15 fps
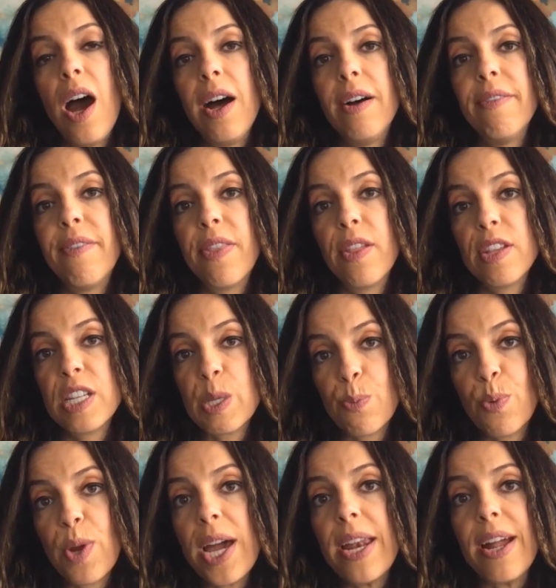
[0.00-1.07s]
of the
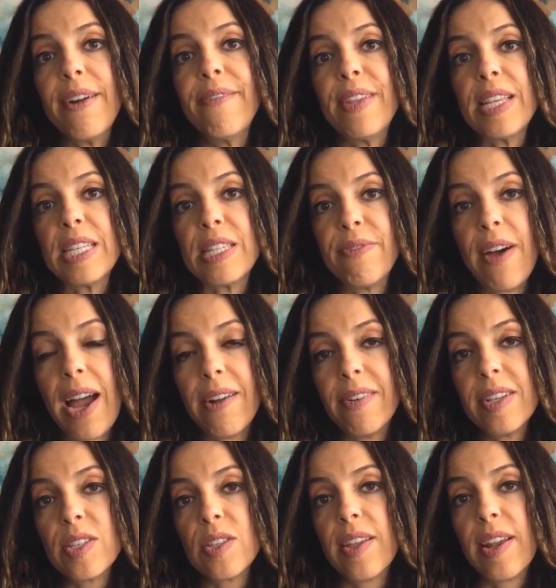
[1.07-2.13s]
spread of this
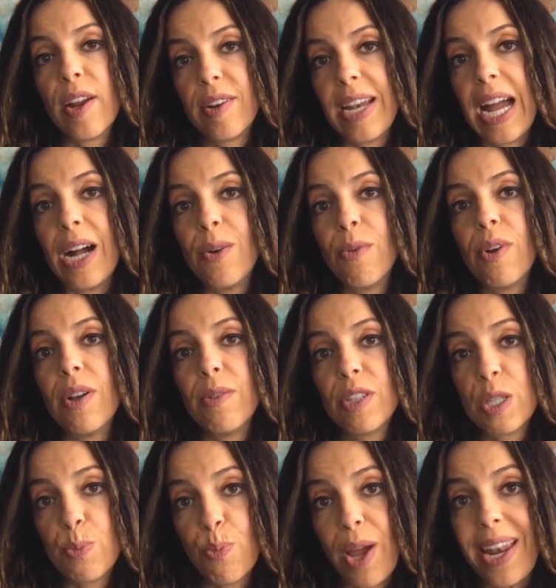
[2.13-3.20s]
virus, they are now
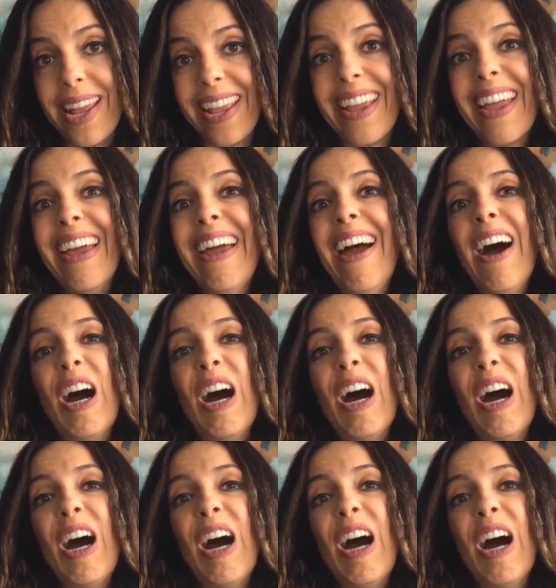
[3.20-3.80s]
spreading.